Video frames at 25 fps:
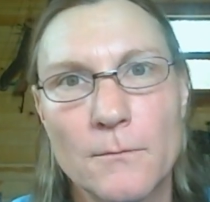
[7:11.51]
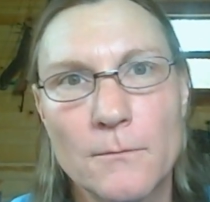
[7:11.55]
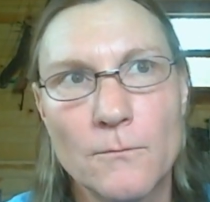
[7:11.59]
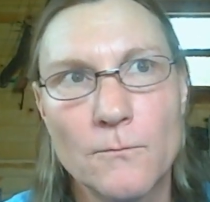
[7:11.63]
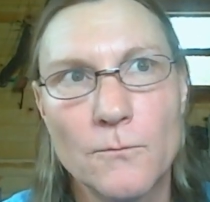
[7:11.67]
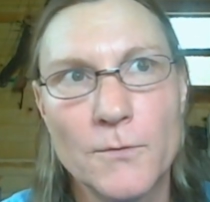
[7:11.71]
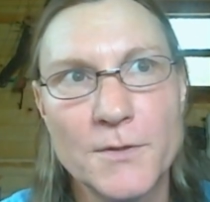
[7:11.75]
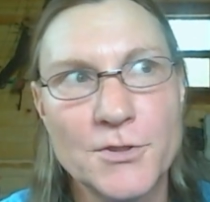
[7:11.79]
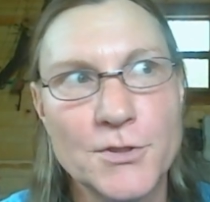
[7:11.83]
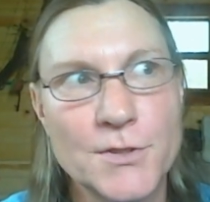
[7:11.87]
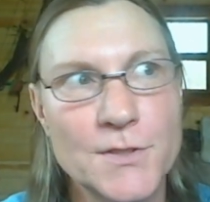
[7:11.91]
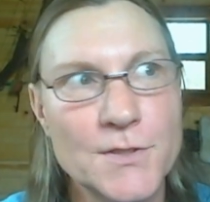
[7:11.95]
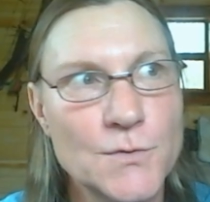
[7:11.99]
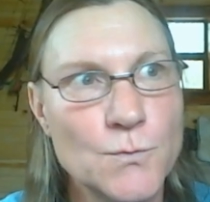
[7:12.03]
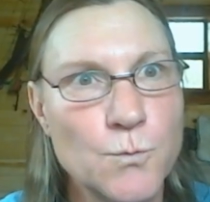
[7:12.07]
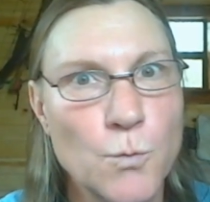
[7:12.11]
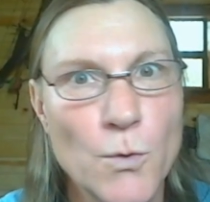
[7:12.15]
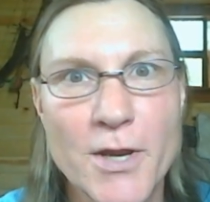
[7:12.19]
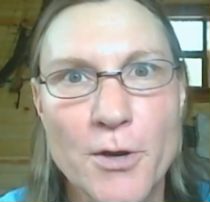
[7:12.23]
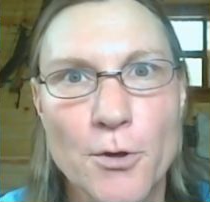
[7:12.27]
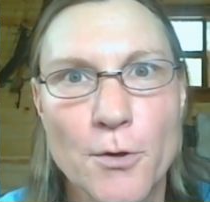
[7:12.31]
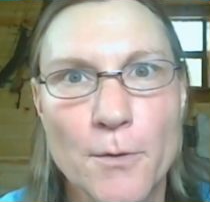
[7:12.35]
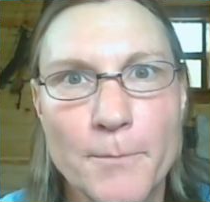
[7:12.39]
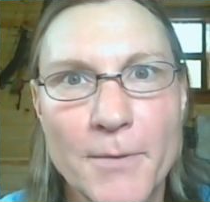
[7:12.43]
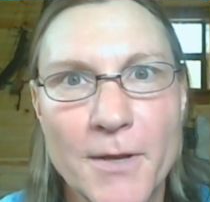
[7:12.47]
which is
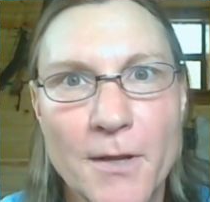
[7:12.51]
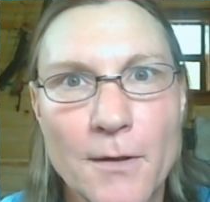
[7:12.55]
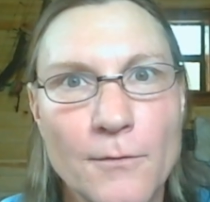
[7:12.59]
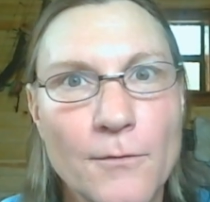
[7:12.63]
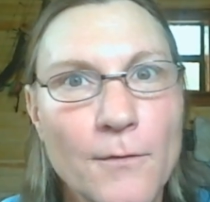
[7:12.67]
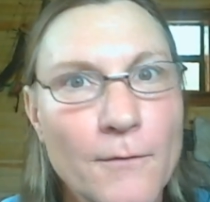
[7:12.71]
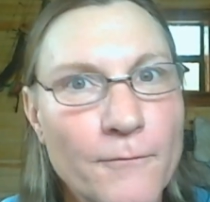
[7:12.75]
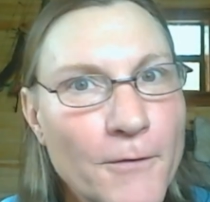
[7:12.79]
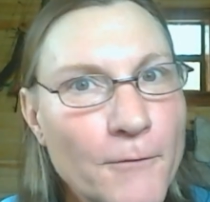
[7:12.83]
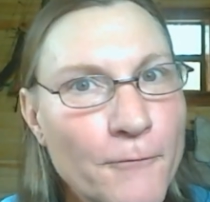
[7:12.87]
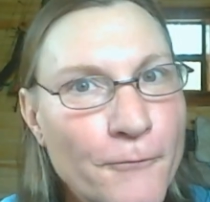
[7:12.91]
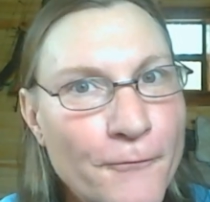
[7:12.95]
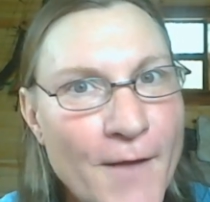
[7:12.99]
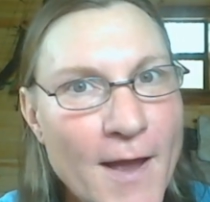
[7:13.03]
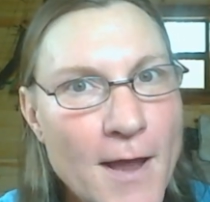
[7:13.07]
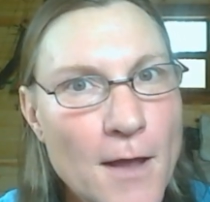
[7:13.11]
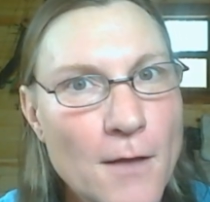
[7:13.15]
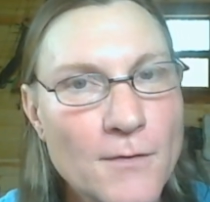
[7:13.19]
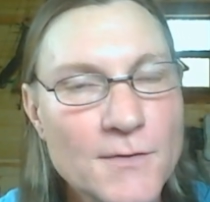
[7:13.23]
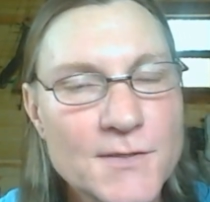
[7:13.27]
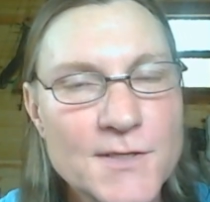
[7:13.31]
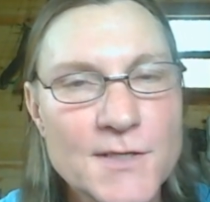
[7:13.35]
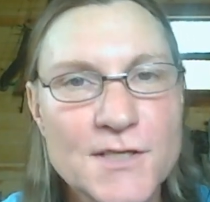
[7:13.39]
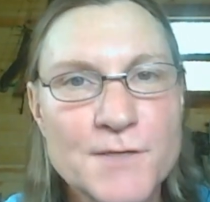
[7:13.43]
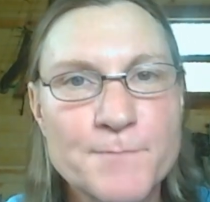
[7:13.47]
weird because if it
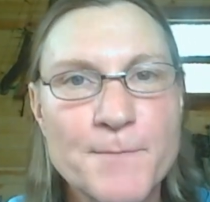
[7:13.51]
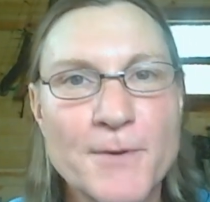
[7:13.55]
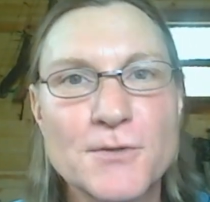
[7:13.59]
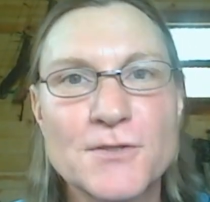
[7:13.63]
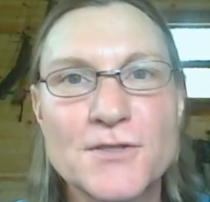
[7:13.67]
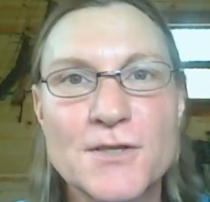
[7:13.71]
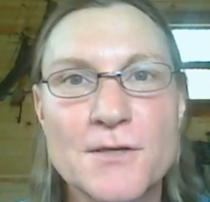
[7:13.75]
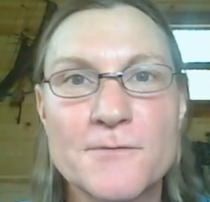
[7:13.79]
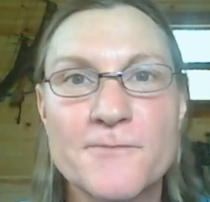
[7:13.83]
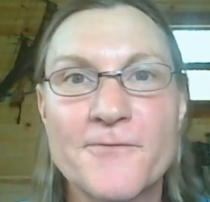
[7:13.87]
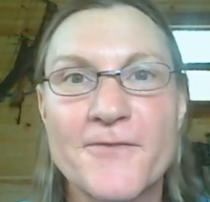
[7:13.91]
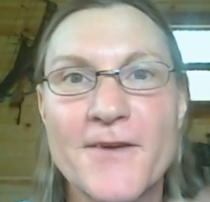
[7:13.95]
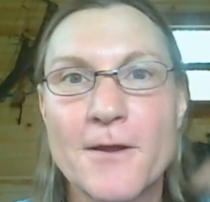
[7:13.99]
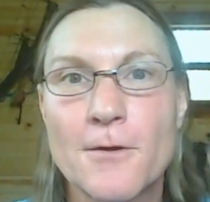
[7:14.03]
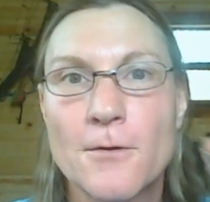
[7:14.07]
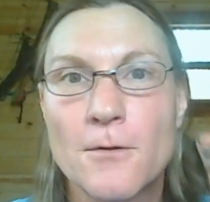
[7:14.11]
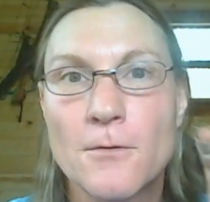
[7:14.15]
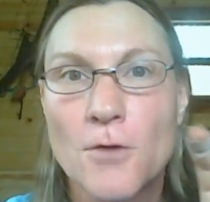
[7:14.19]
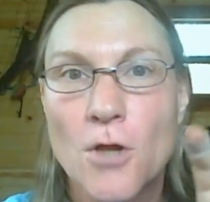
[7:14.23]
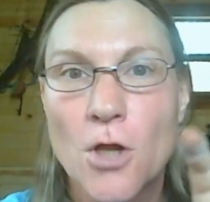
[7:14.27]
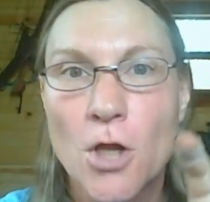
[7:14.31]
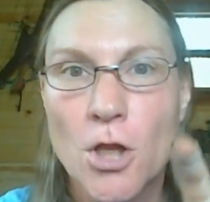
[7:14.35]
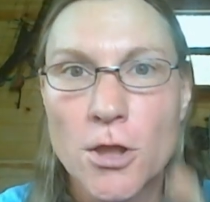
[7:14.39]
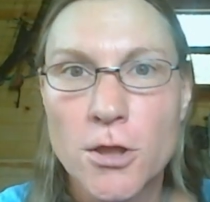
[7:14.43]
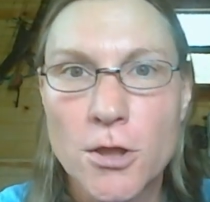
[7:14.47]
fails, it's supposed to
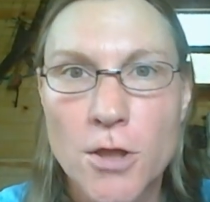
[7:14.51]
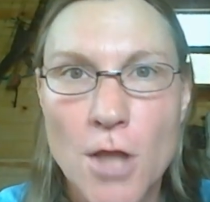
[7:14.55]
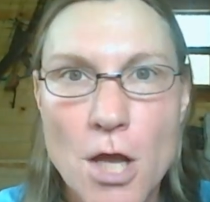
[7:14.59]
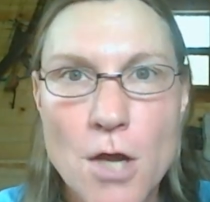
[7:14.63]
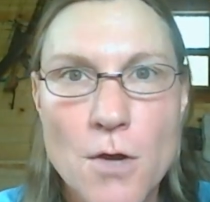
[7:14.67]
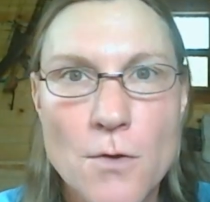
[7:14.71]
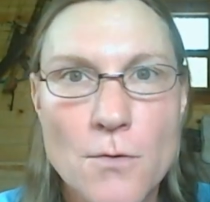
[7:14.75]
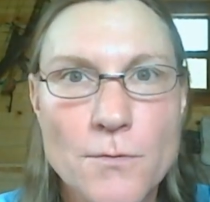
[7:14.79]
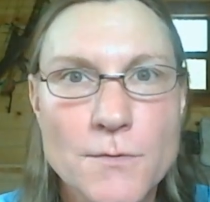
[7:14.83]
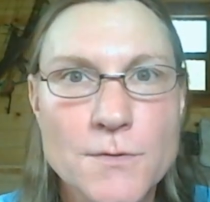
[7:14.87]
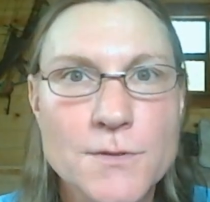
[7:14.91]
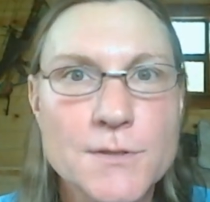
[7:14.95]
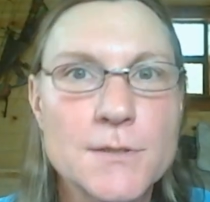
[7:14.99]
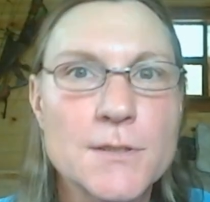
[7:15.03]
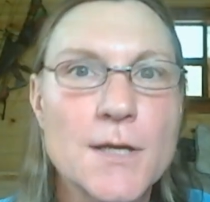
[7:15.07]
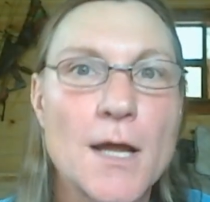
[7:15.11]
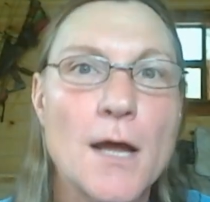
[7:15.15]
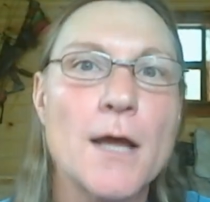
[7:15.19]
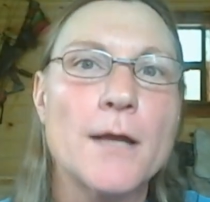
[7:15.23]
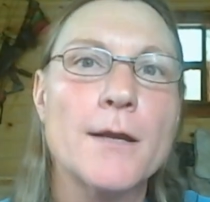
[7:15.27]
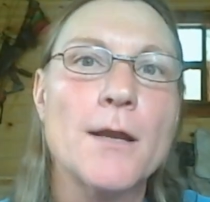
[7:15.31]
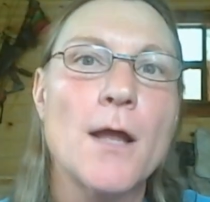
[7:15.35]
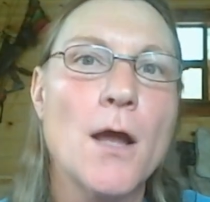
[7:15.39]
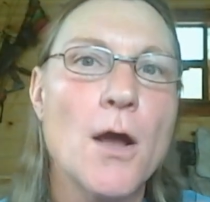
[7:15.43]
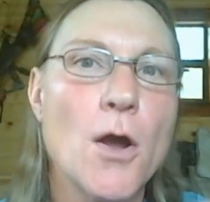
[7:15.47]
fail closed,
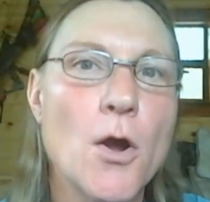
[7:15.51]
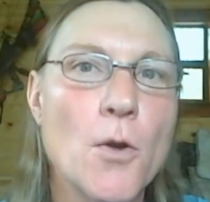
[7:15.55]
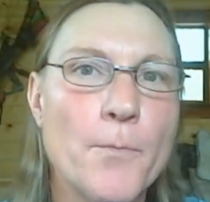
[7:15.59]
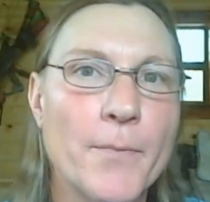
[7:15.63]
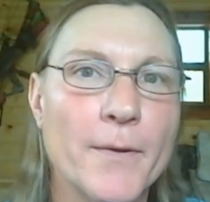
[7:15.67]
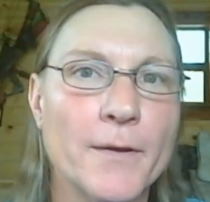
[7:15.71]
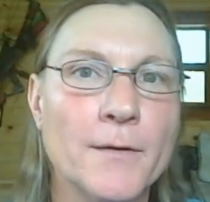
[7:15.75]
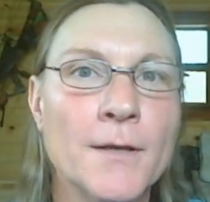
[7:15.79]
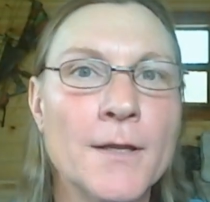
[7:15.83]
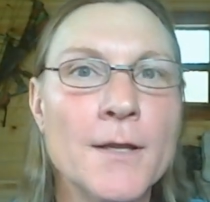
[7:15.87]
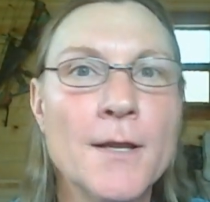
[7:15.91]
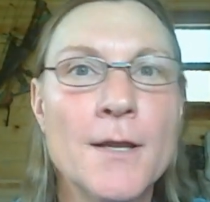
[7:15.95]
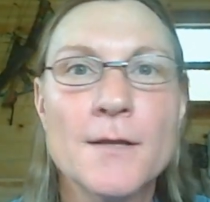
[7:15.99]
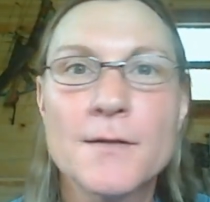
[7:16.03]
not open.